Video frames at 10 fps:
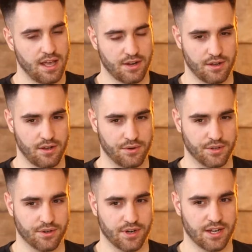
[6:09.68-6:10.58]
And I would
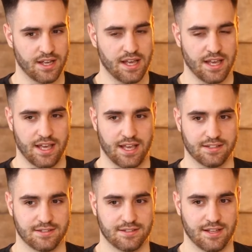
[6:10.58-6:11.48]
agree.
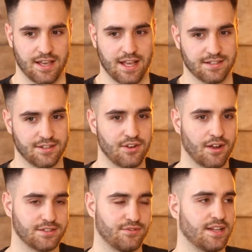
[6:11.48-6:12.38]
It's a
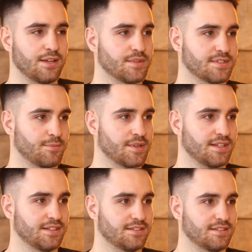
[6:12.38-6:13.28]
nice feeling when
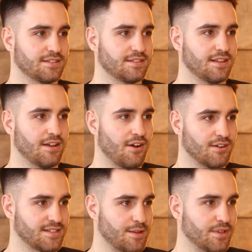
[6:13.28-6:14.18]
somebody
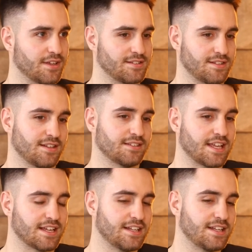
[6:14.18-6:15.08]
asks that, because it's like they
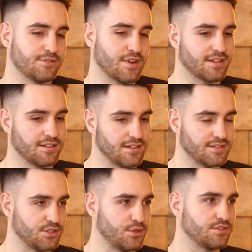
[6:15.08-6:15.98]
clearly recognize
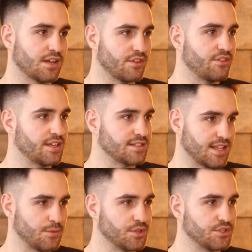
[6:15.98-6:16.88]
that you've done the things that
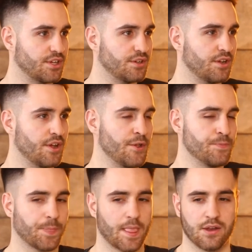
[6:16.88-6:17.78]
they want to
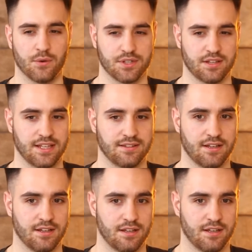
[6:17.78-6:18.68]
do. And also I think
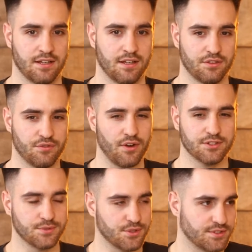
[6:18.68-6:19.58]
that the
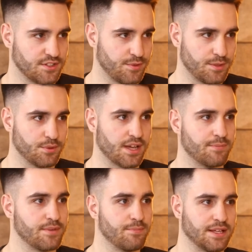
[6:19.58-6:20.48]
vast majority of people
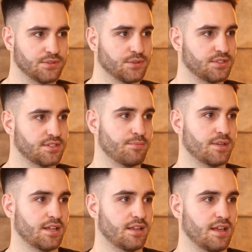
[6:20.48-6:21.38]
can be a mentor to somebody.